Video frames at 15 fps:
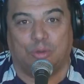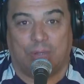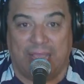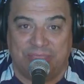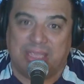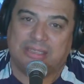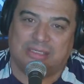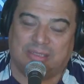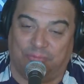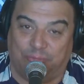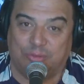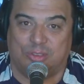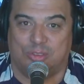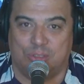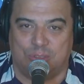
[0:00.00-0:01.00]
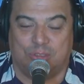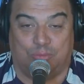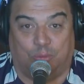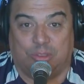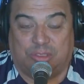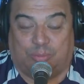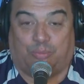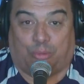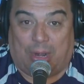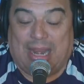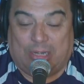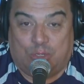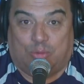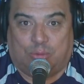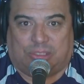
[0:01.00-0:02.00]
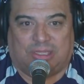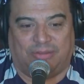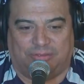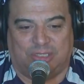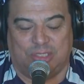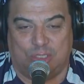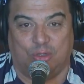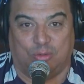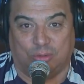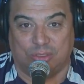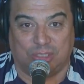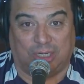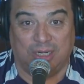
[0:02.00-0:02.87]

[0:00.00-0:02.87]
new, and that stuff was brand new stuff to do.